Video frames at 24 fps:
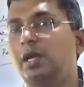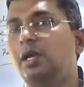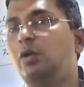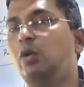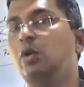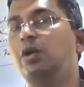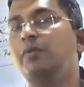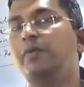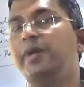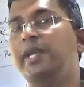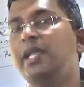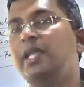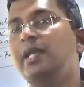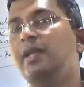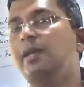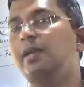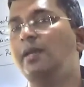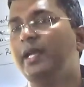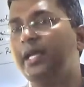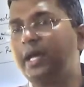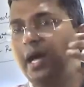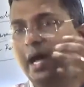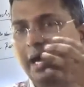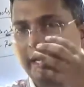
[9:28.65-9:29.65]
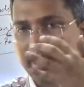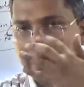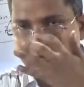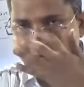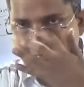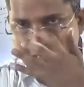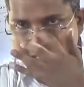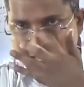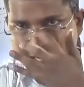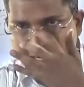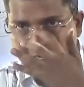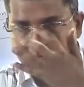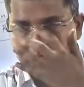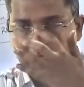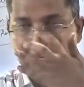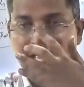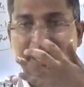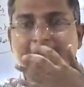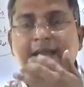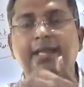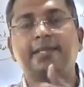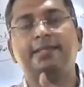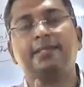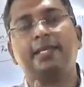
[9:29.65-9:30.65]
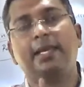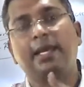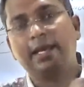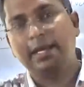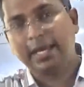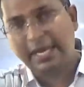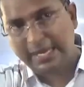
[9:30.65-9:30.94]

Don't worry regarding direct tax,